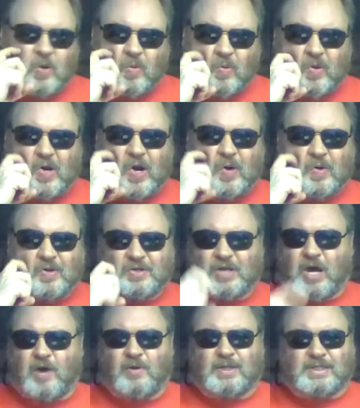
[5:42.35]
would always
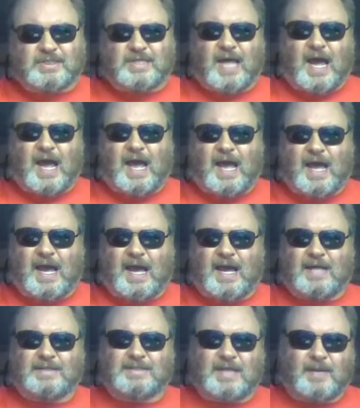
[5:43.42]
go
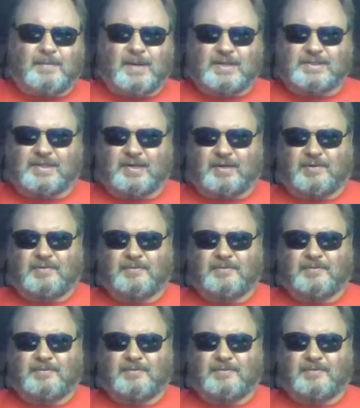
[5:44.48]
inside to Missy.